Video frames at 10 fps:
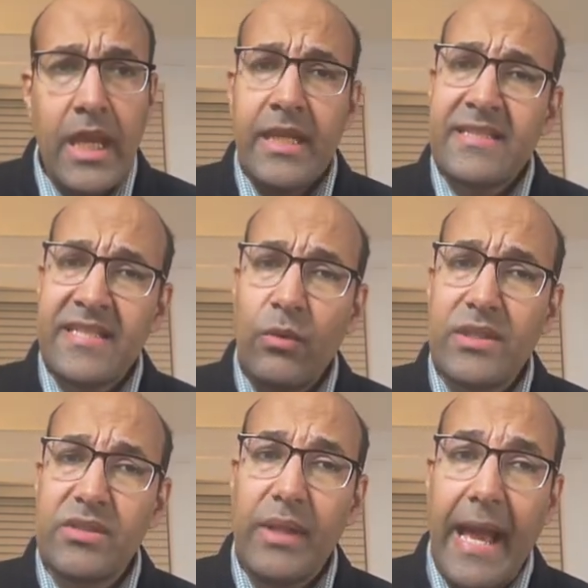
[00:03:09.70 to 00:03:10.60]
Let's see
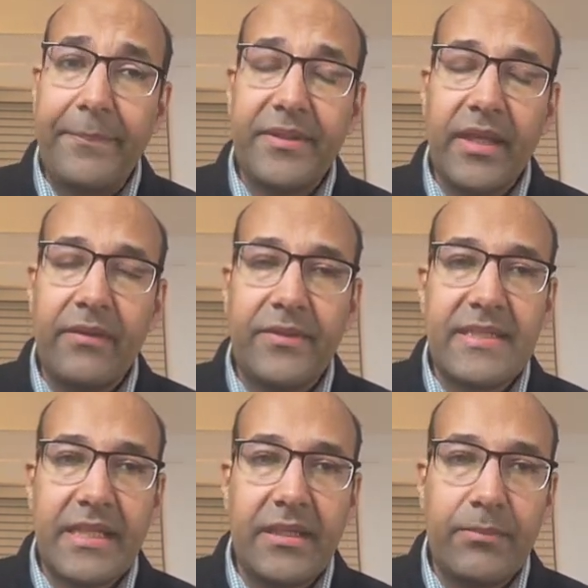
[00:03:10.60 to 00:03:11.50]
what will happen if there
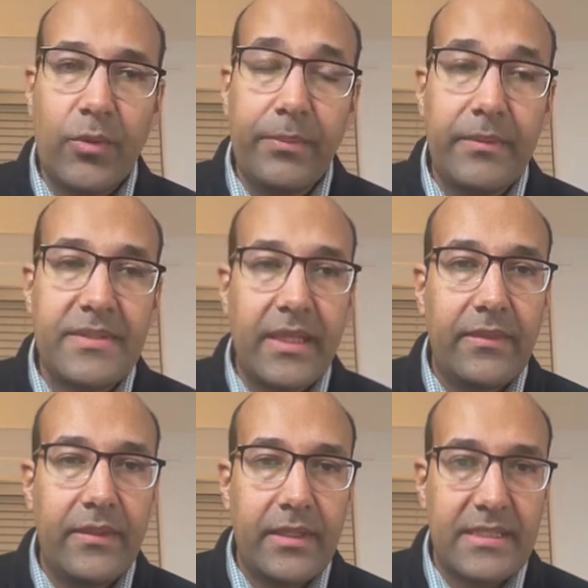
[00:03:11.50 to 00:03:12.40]
is any problems
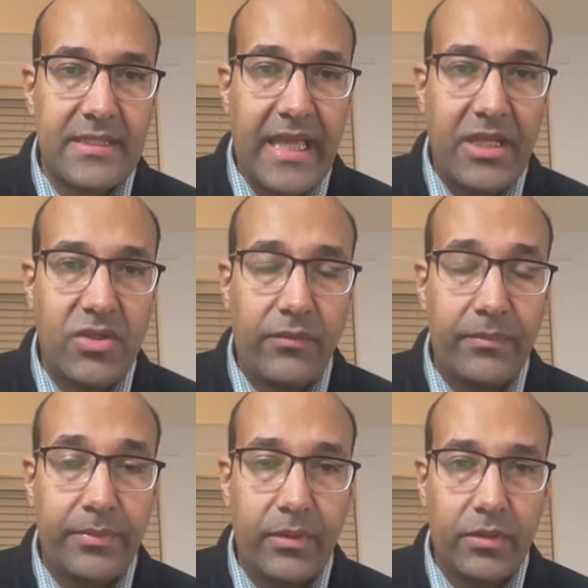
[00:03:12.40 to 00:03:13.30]
in this stage of
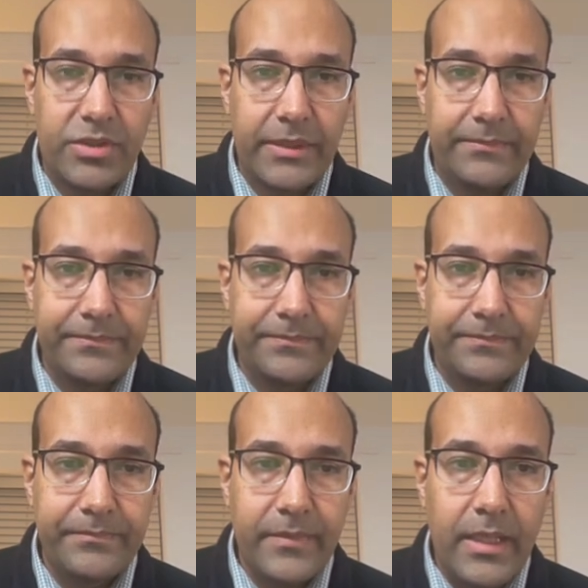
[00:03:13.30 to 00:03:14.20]
embryology.
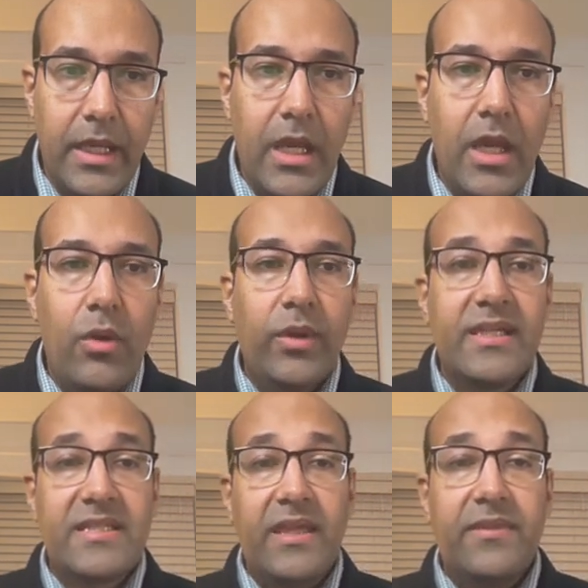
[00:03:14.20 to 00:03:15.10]
We
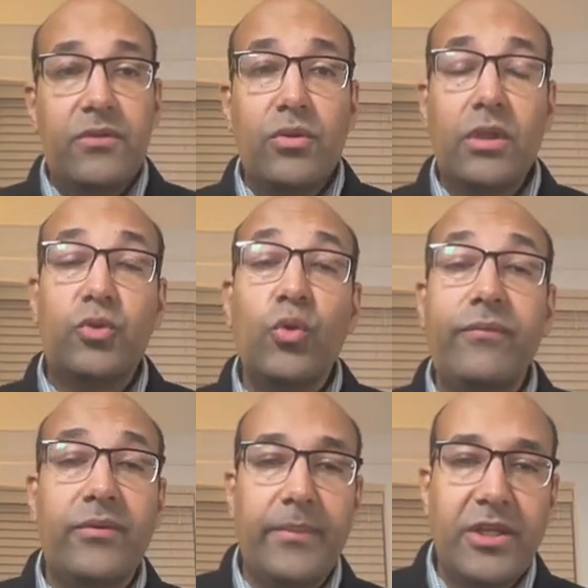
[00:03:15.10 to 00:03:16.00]
can see the neural tube
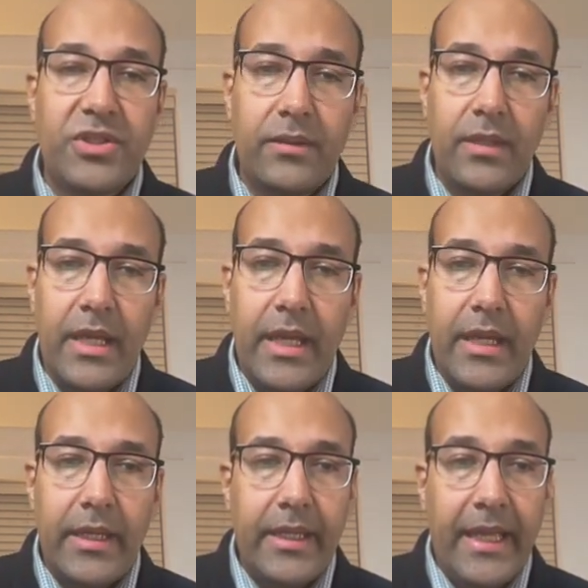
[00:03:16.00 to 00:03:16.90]
formation
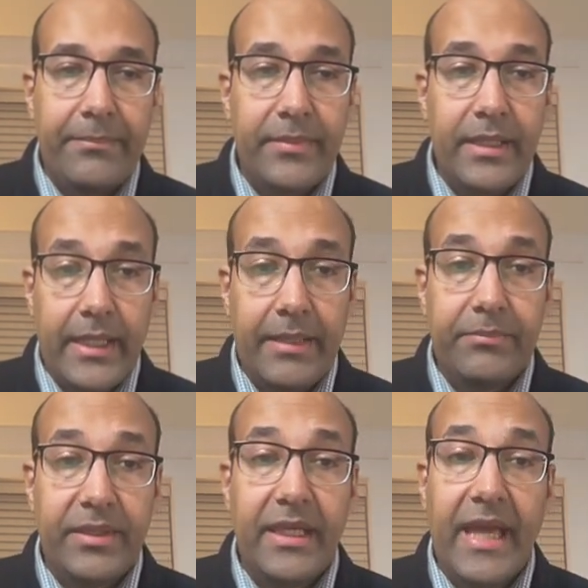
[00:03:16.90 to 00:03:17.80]
can
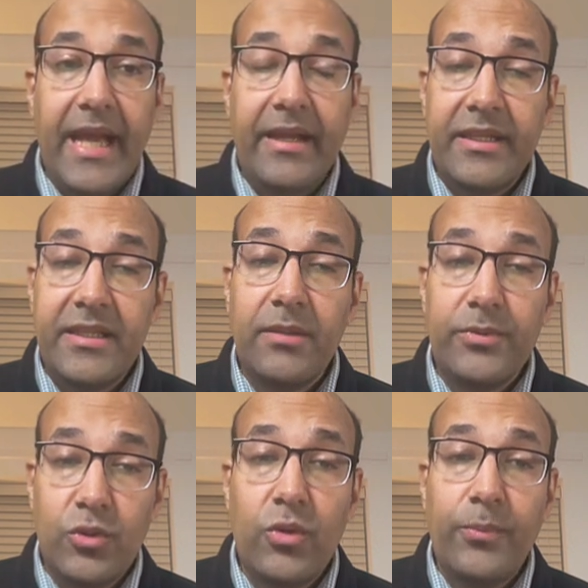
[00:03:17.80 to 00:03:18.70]
be cranial
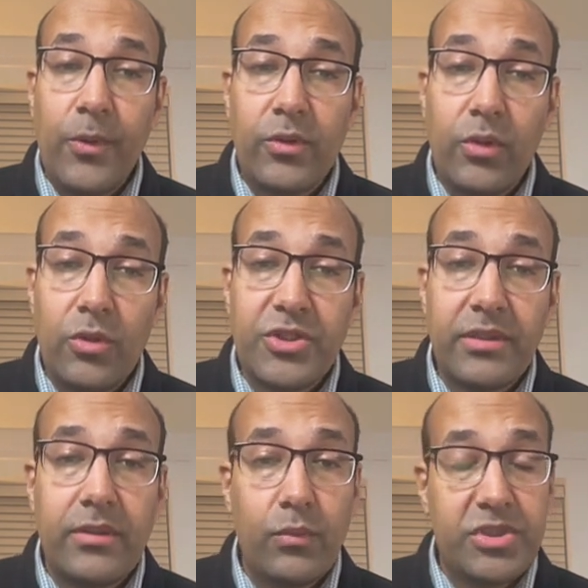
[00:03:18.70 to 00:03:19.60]
neuropore
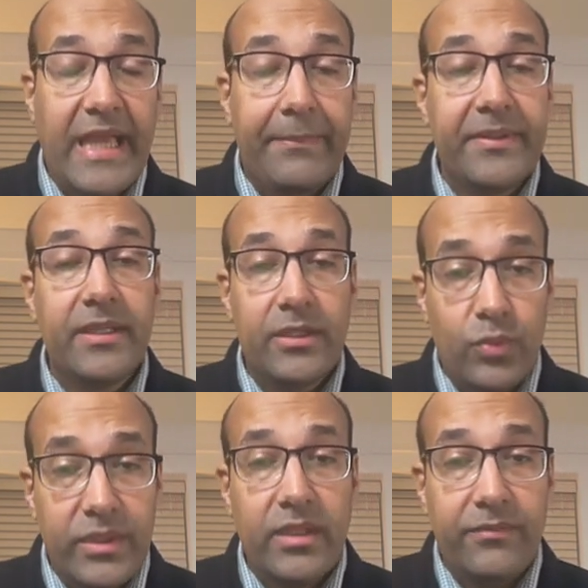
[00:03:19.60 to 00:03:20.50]
closure, which happened in
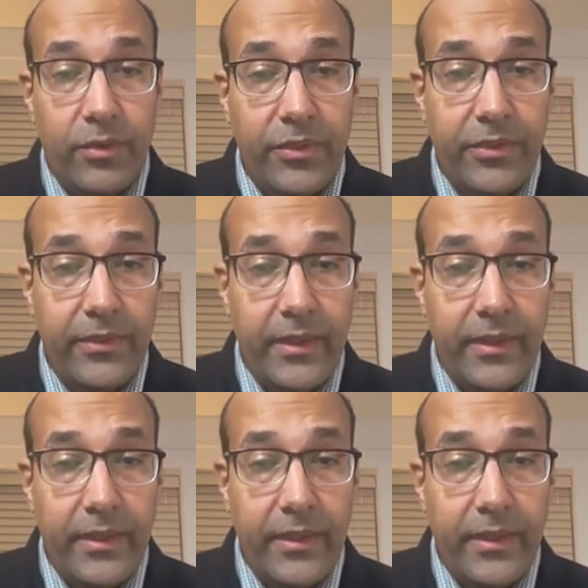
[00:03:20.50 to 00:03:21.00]
24th,